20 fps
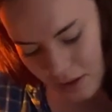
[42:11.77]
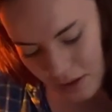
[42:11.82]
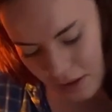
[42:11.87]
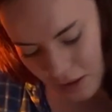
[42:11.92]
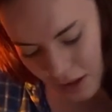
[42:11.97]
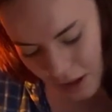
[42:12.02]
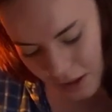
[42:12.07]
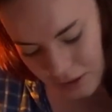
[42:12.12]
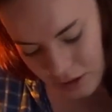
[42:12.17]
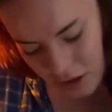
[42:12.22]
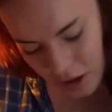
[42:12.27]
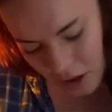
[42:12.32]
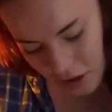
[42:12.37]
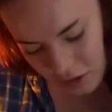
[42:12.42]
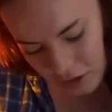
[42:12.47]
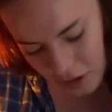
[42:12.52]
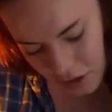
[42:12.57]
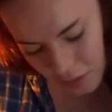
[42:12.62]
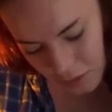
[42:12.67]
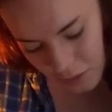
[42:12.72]
that I talk
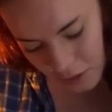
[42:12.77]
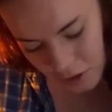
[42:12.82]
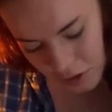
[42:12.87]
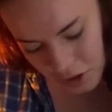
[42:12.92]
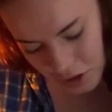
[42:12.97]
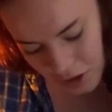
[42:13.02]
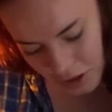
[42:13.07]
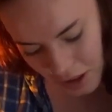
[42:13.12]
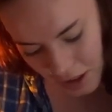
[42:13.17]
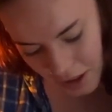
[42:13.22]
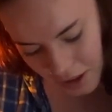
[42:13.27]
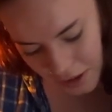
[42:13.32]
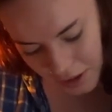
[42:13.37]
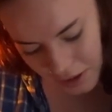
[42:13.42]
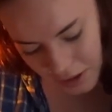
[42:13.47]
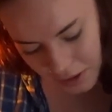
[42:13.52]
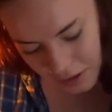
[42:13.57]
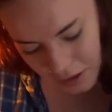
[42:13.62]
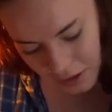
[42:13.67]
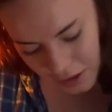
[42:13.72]
so much and that I
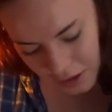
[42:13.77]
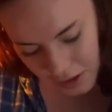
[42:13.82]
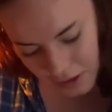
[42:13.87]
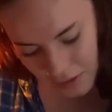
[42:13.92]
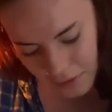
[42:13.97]
can, like,